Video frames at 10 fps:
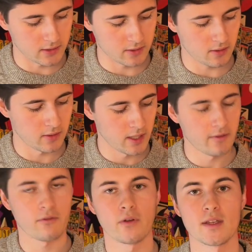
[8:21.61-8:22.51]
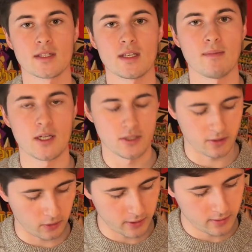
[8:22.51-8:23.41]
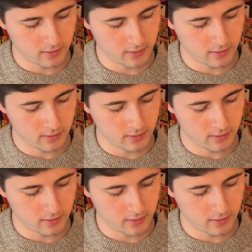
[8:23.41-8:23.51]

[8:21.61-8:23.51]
So for the C major chord,